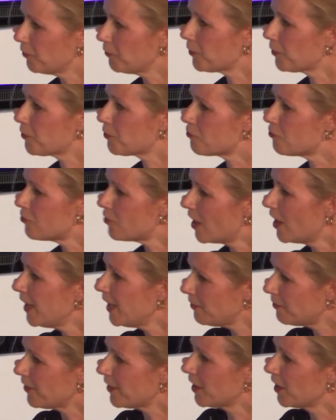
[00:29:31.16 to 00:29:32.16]
of
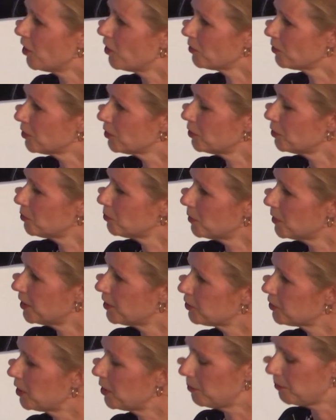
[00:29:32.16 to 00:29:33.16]
thriving on good
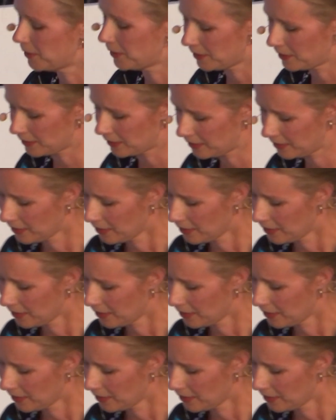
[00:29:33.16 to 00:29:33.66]
worship, Bala.